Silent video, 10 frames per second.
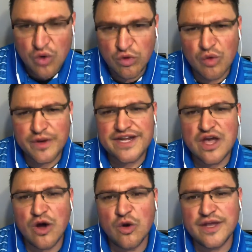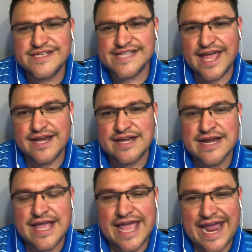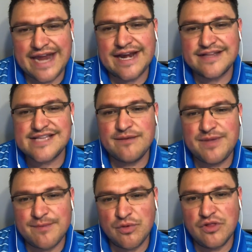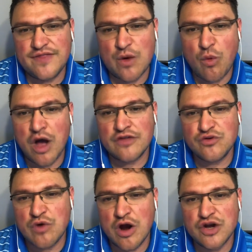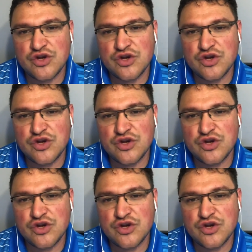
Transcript: What we know is that 8 out of 10 people that walk through our